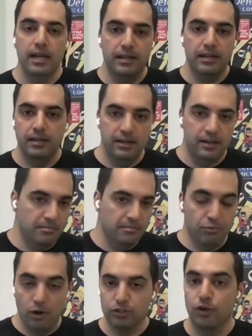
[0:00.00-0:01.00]
in
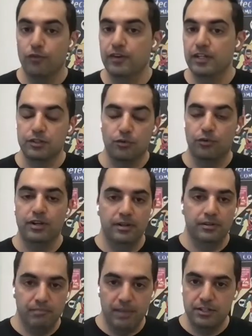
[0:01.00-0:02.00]
a branch office or
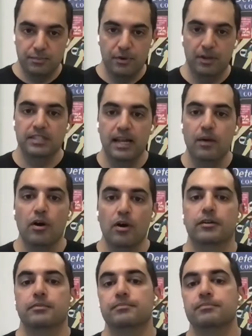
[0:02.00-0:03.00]
in an enterprise
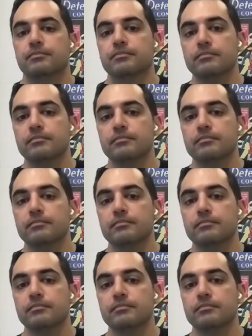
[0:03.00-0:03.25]
network.